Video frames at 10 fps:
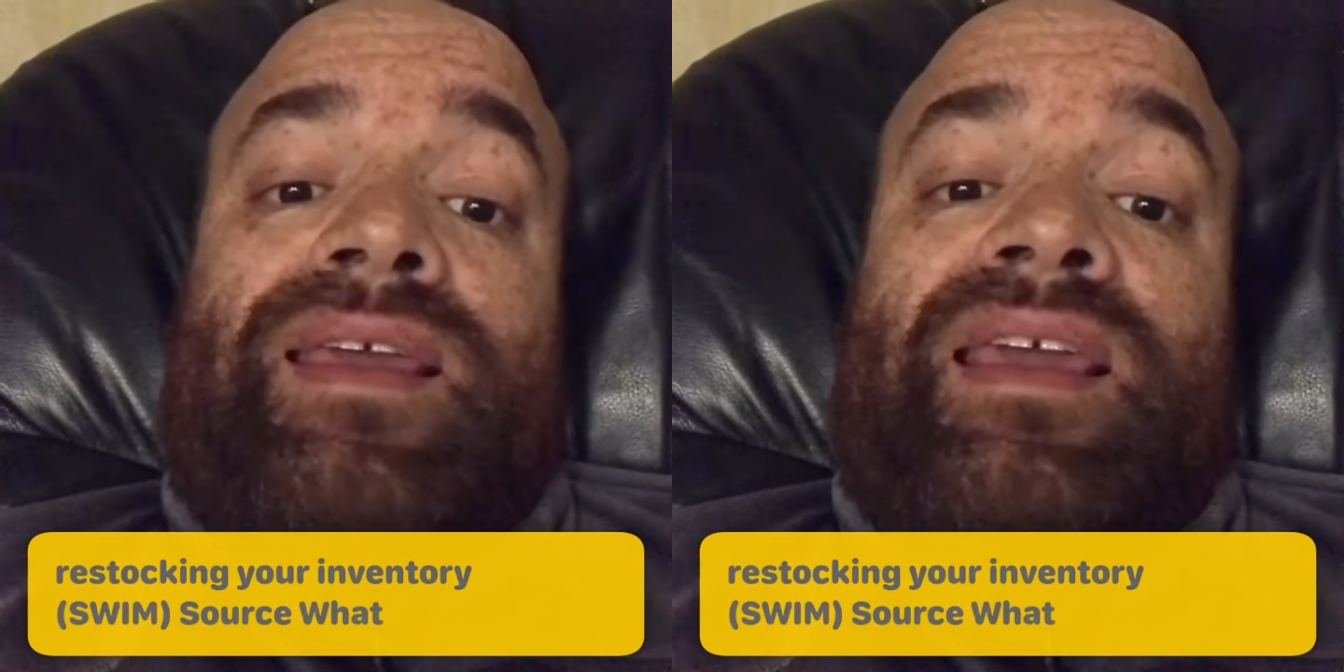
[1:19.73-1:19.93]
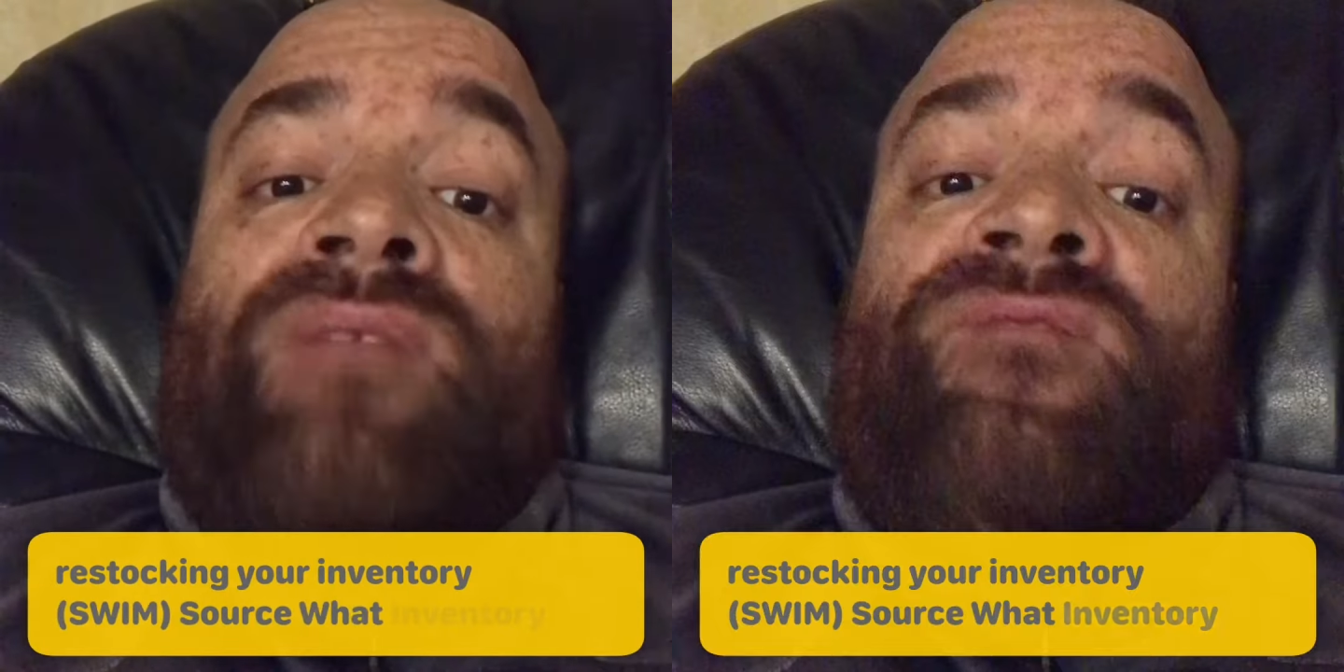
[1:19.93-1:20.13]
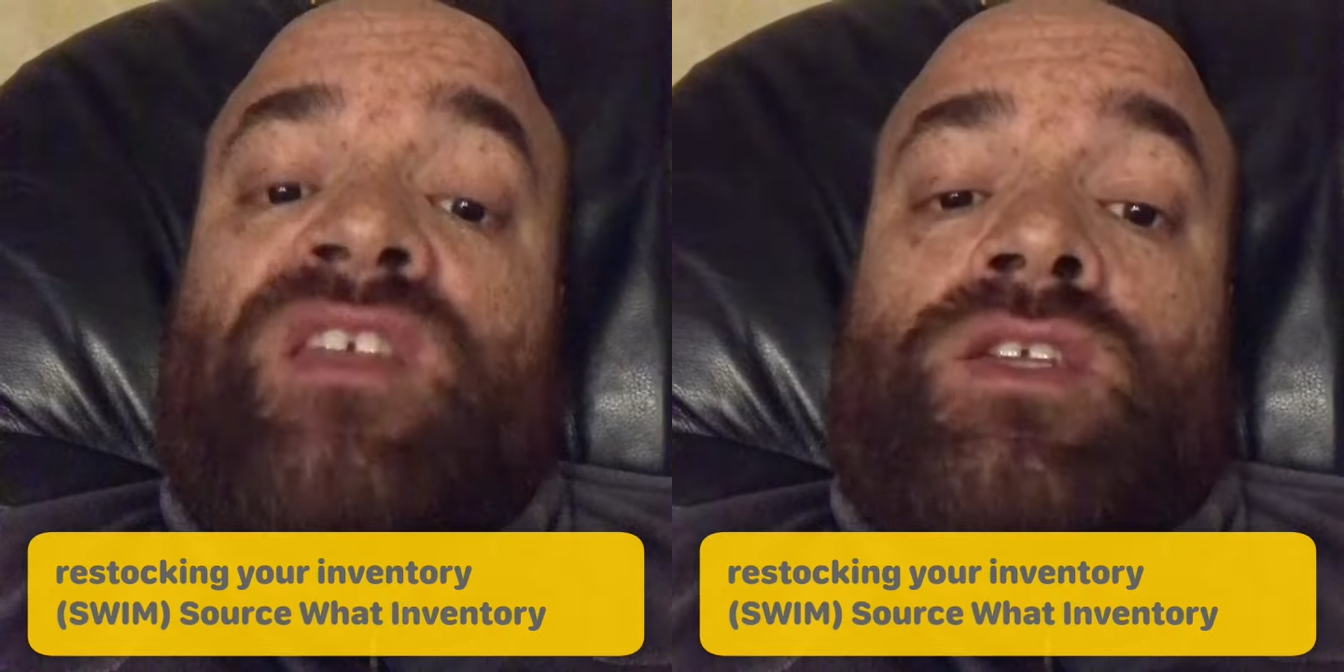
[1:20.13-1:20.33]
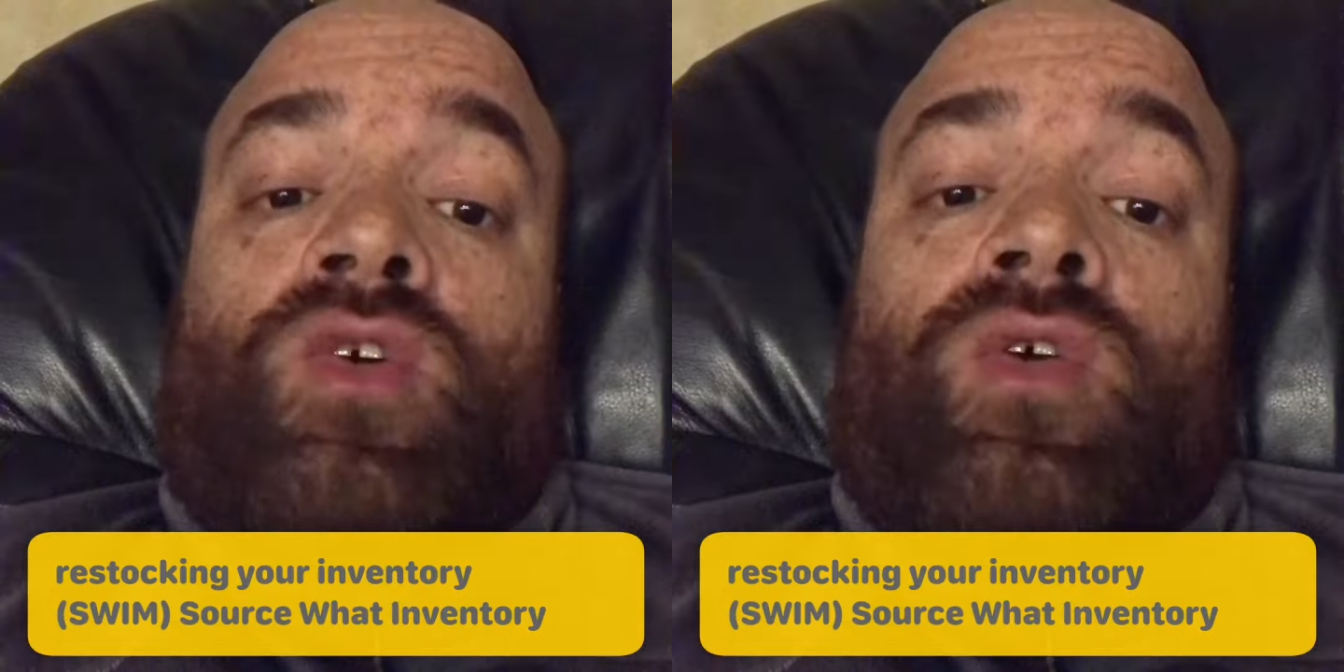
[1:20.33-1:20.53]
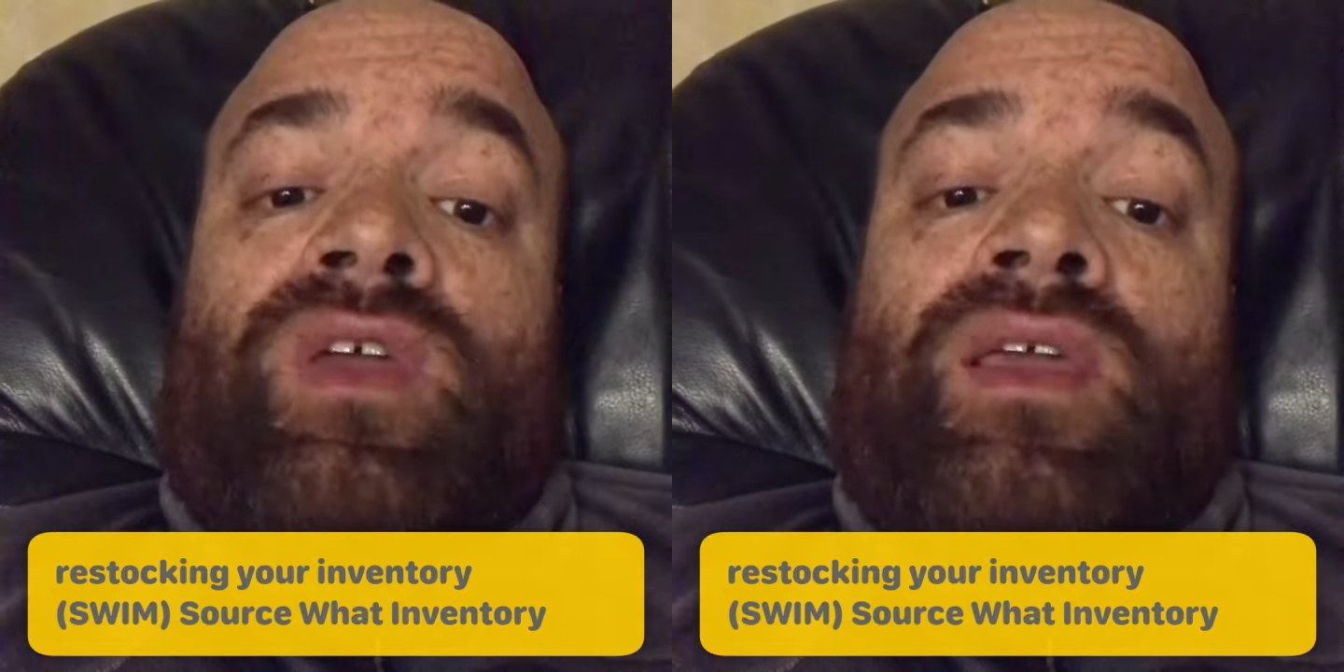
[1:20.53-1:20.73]

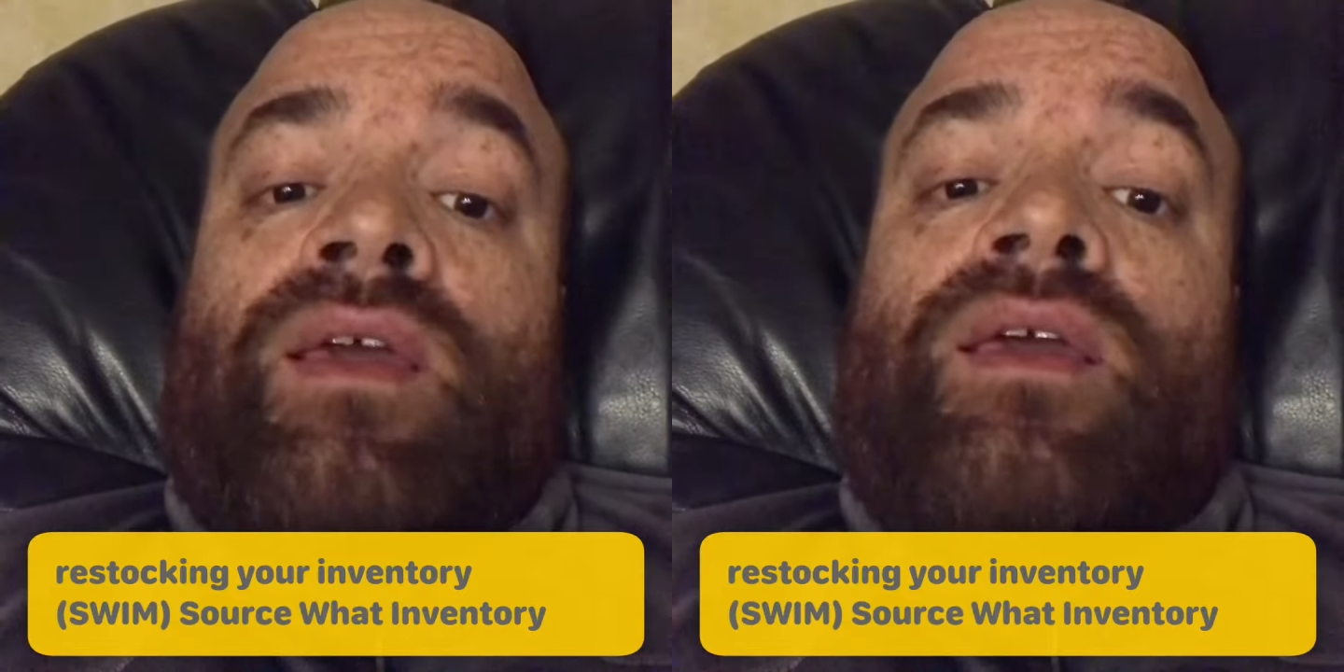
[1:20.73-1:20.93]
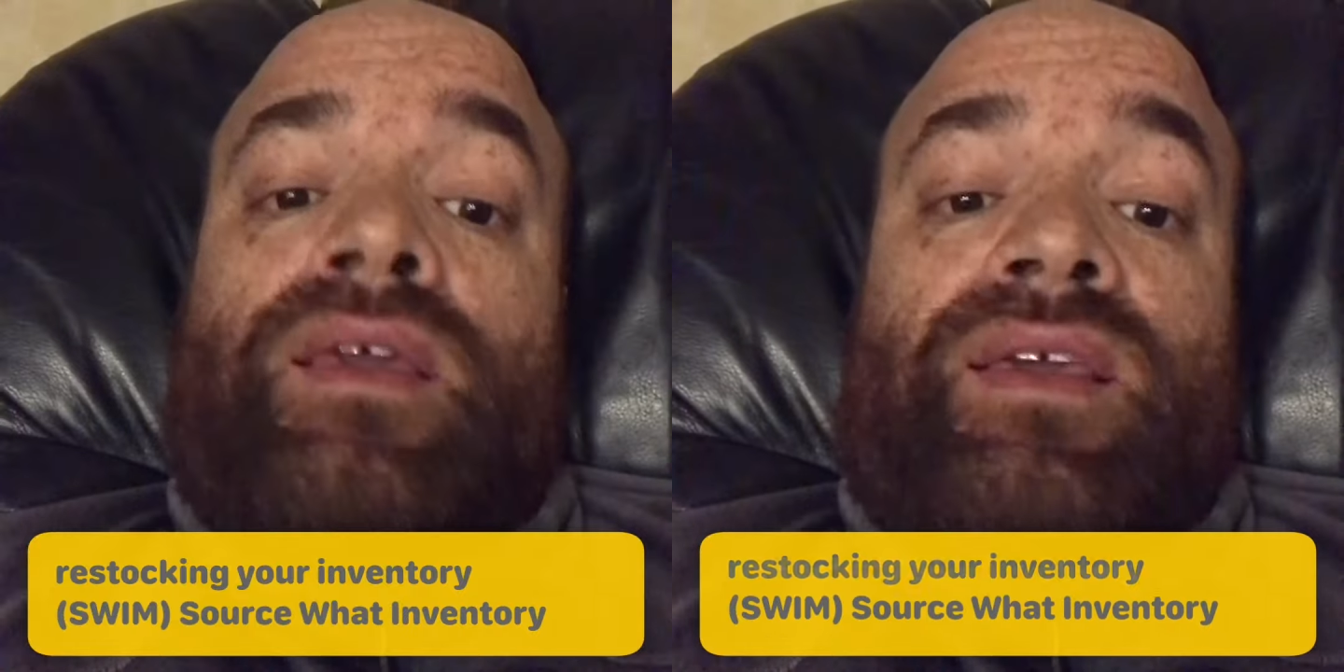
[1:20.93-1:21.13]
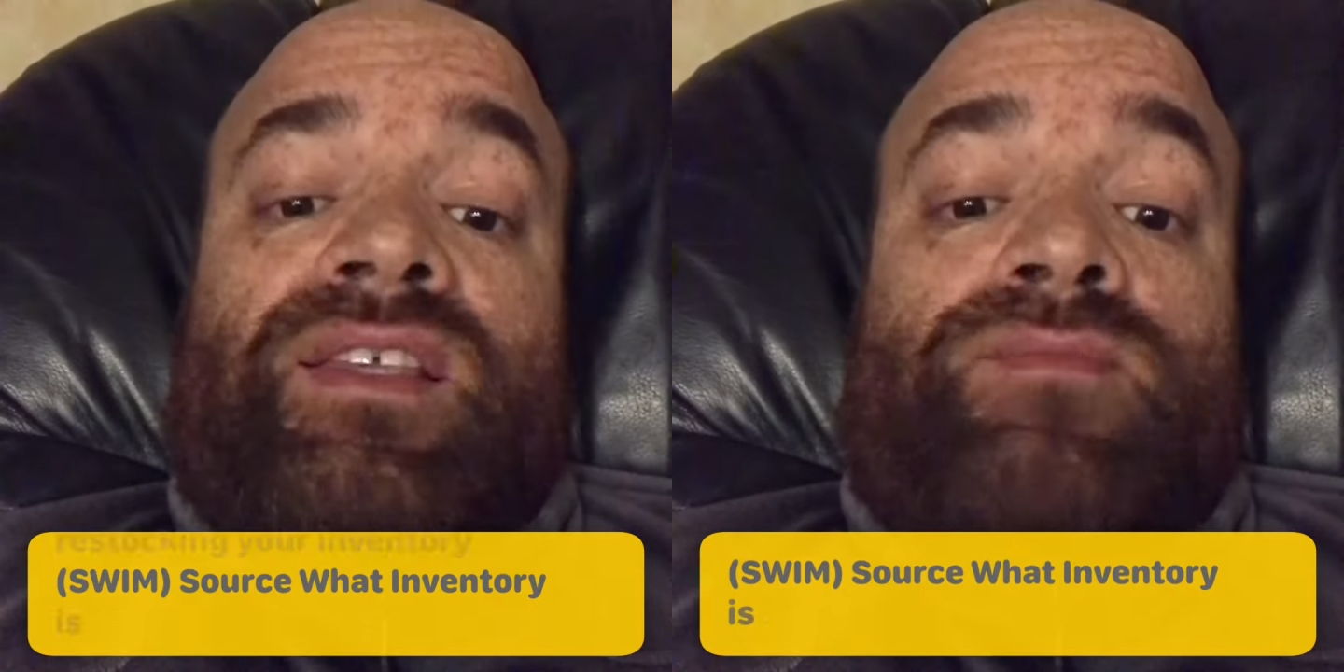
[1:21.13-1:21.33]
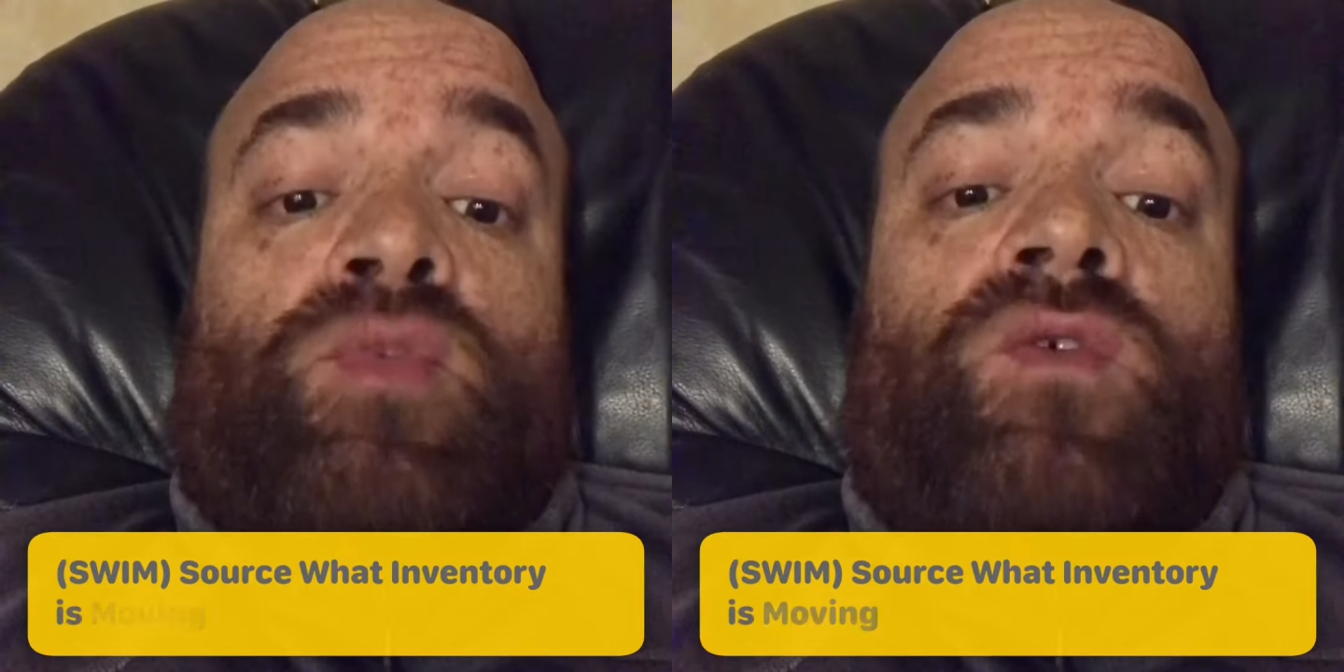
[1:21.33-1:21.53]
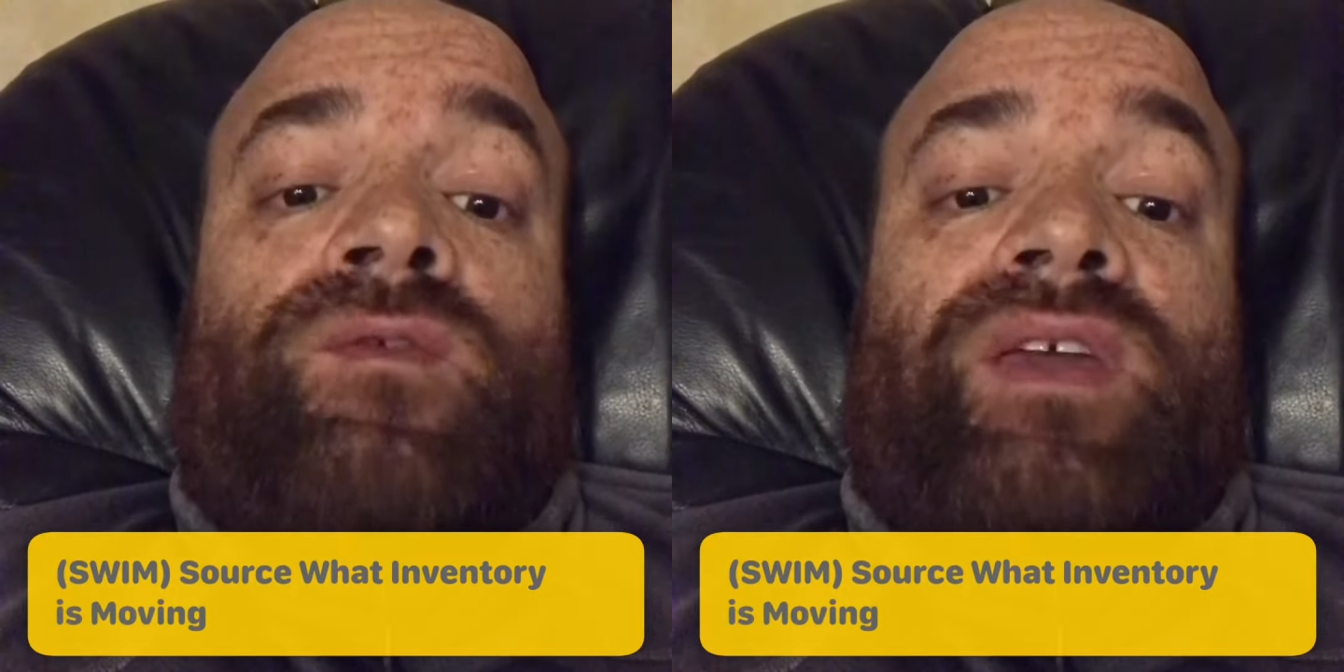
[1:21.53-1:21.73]
inventory is
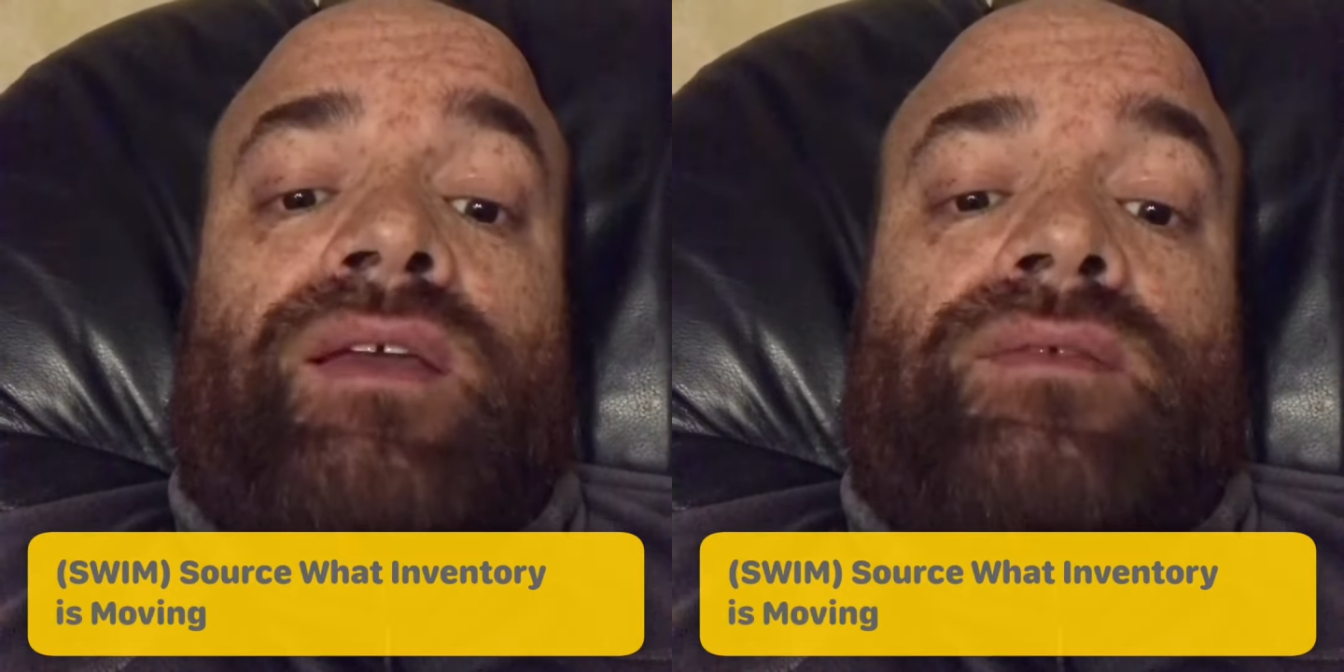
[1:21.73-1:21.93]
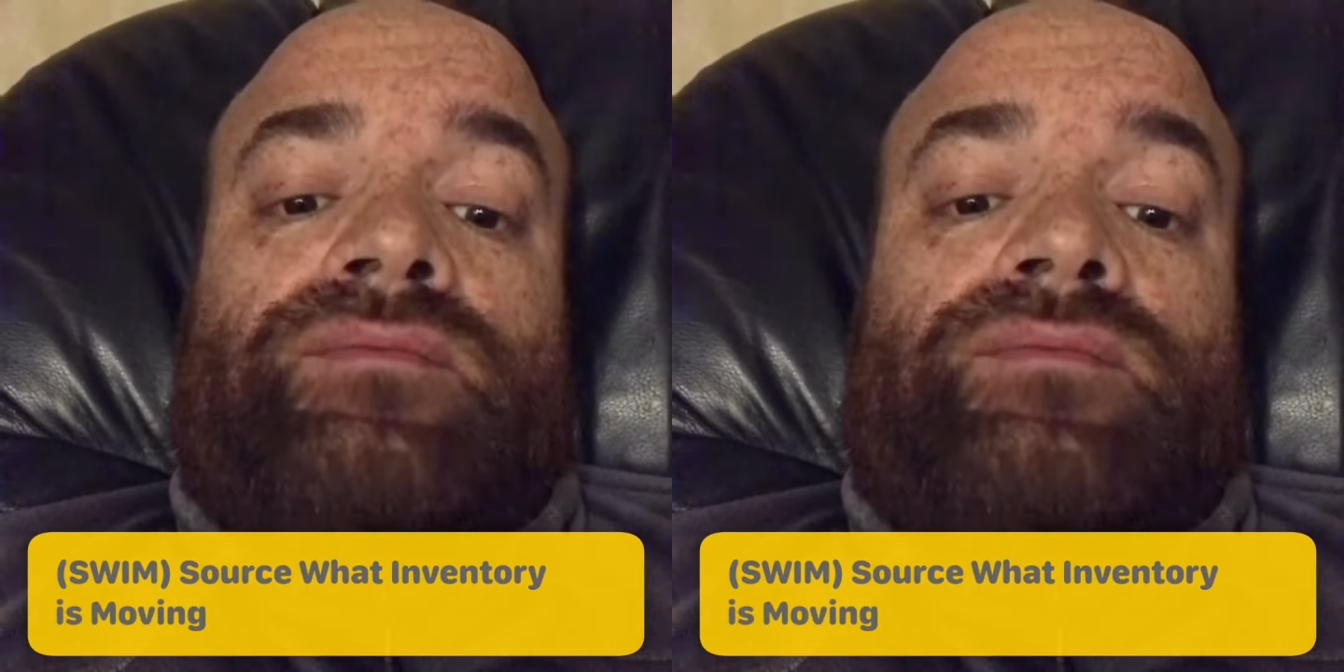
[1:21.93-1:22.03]
moving.